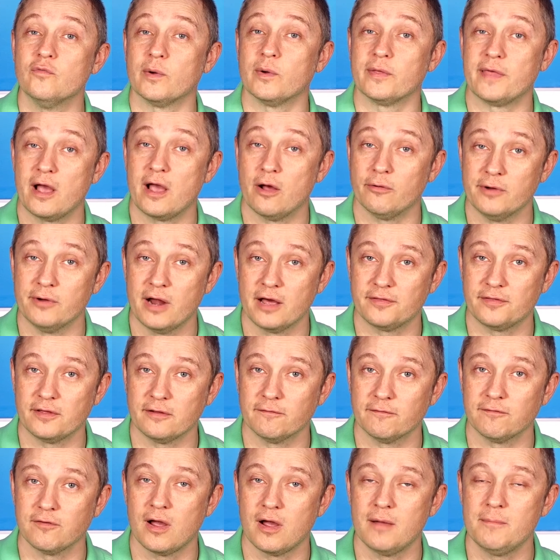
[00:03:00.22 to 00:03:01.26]
withheld nothing
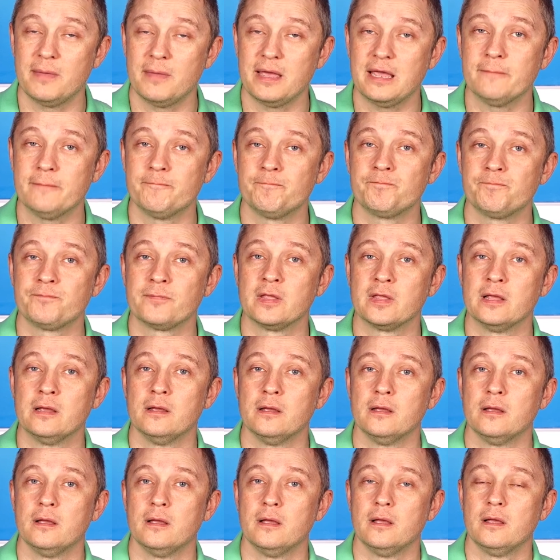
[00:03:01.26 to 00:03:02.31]
from me.
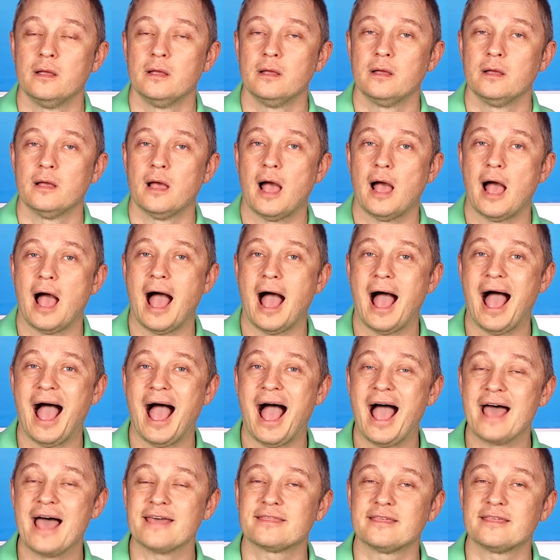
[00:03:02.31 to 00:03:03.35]

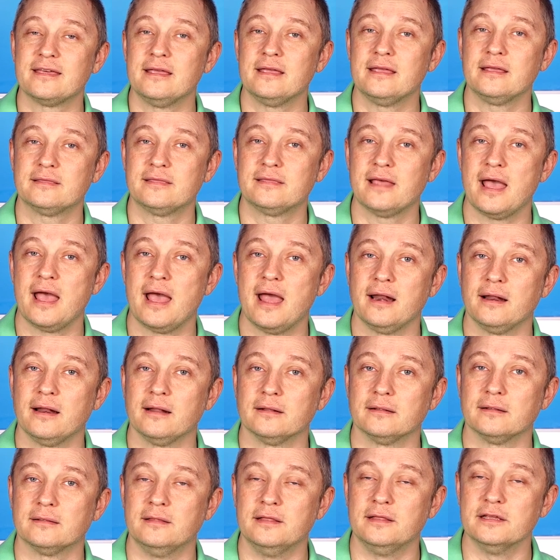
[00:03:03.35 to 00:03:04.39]
I think that
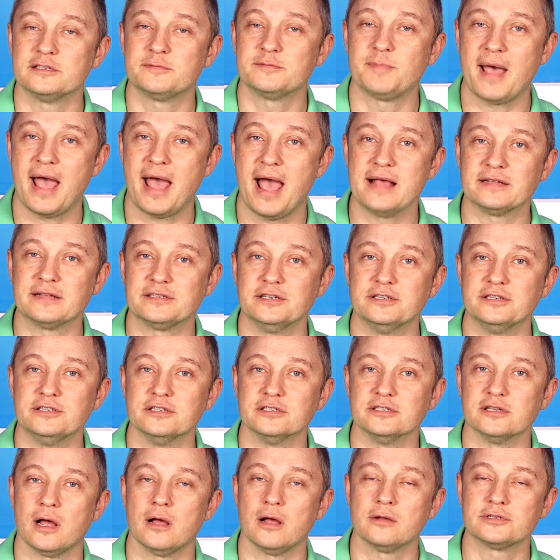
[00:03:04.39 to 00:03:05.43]
this passage
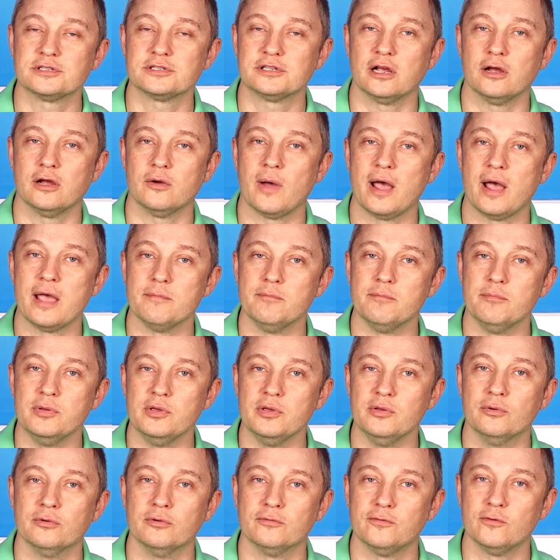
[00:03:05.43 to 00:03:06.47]
is also a
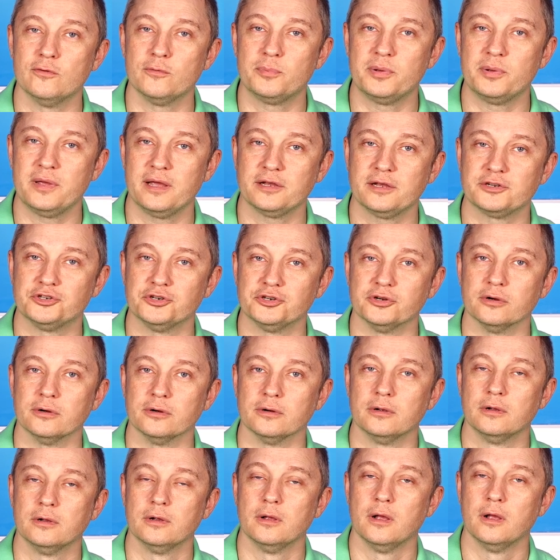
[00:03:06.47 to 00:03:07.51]
beautiful
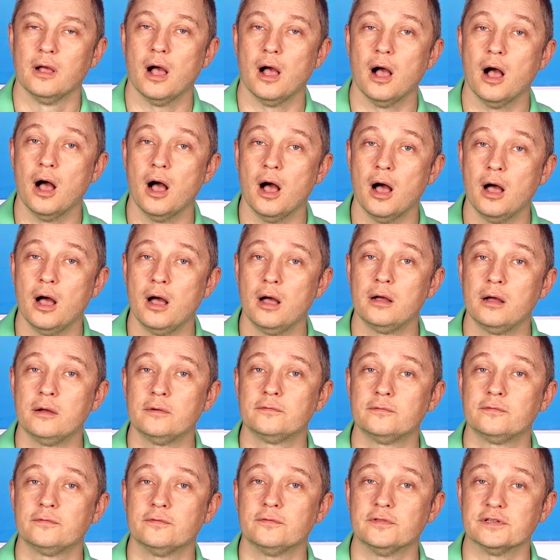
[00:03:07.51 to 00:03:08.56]
picture
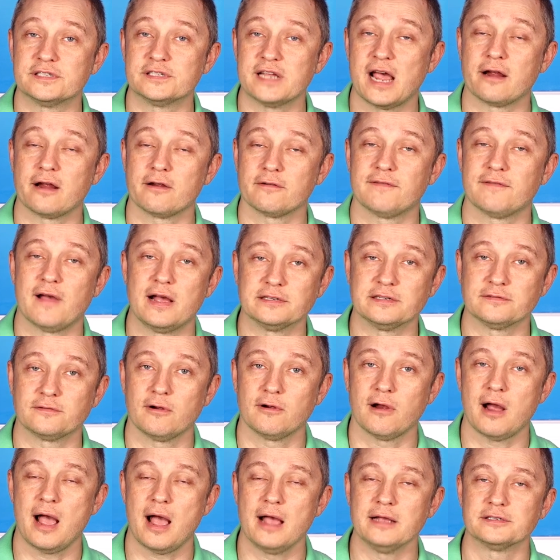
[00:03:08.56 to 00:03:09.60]
of the sacrifice of
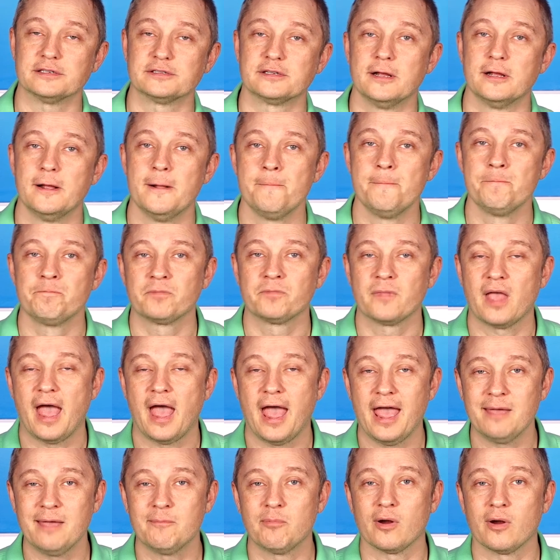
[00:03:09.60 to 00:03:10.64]
Christ.
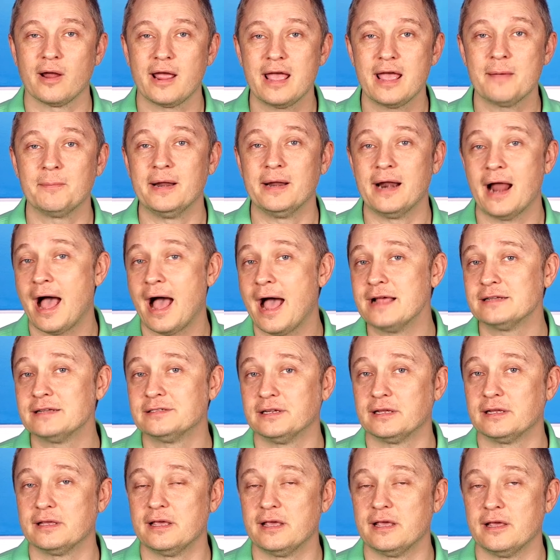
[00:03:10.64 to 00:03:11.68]
Abraham and
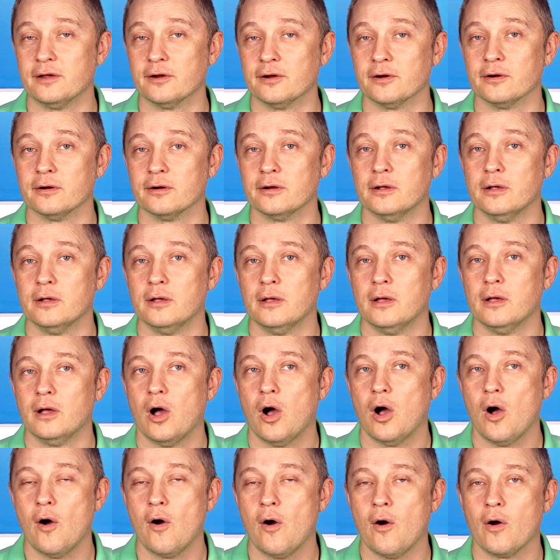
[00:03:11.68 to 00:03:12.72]
Isaac here
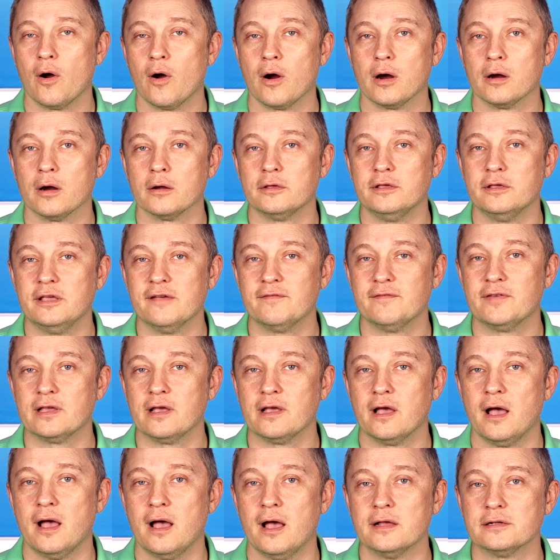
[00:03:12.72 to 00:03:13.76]
are
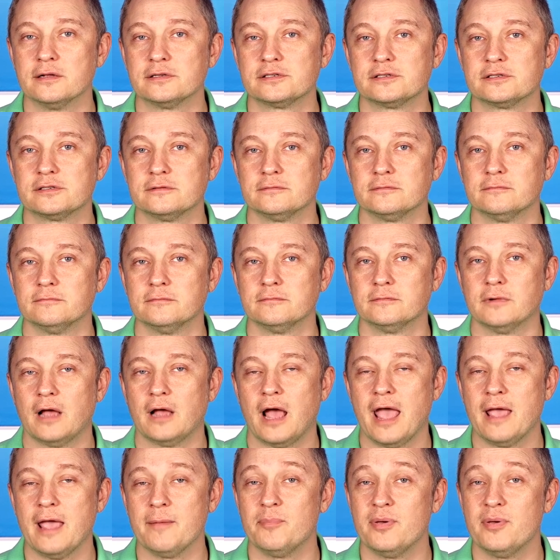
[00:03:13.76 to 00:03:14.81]
giving us
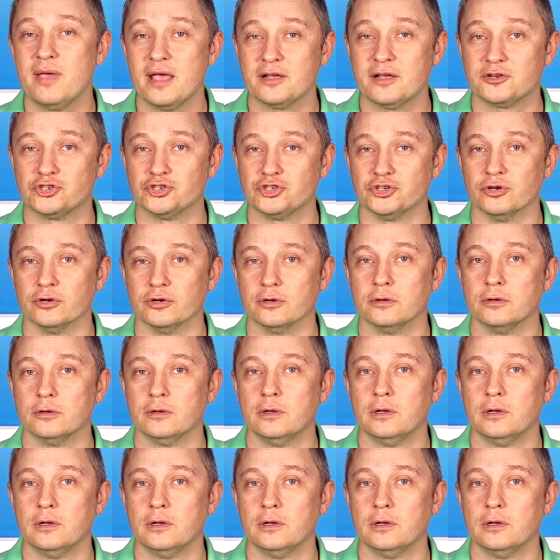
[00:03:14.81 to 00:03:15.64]
a picture